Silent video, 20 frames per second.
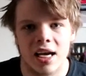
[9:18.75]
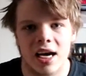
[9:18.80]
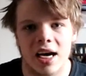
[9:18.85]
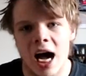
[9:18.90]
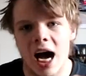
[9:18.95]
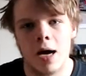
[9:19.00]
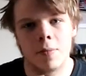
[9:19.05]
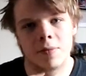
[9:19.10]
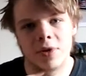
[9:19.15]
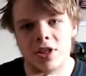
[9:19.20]

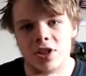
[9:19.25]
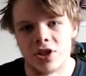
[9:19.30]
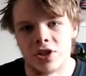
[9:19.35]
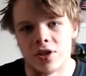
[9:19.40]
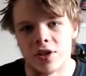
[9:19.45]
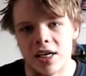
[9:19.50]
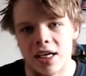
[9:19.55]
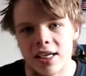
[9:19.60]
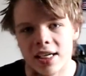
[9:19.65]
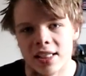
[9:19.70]
happened
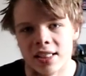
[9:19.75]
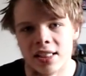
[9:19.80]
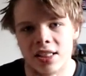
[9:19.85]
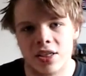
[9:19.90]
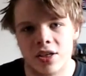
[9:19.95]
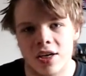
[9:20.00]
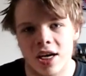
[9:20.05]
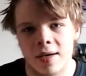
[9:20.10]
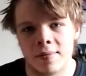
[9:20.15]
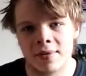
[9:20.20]
during this
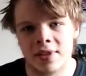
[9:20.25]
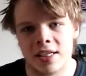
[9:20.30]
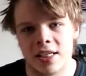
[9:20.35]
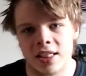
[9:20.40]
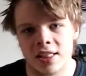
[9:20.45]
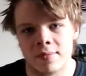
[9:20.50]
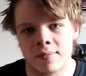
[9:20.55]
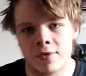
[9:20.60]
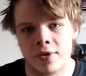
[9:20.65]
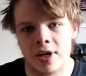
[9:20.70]
year up to
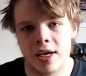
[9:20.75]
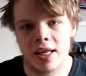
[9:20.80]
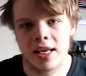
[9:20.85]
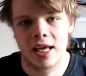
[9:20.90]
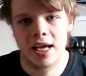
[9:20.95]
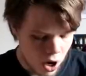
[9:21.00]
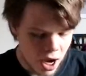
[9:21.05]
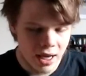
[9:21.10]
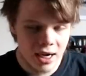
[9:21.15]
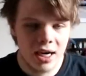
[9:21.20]
this
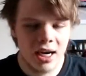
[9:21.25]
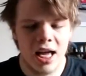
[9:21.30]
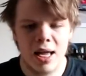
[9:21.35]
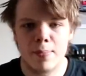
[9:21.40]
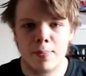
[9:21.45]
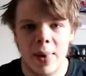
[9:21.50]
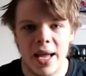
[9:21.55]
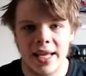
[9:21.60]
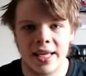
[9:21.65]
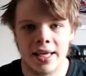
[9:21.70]
point. Why did
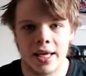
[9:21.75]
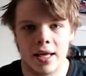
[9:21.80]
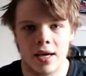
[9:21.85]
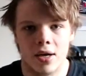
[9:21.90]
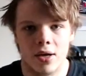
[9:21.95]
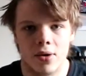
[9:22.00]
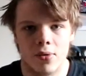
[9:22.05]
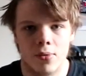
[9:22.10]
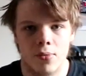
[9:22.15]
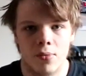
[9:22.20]
I make it?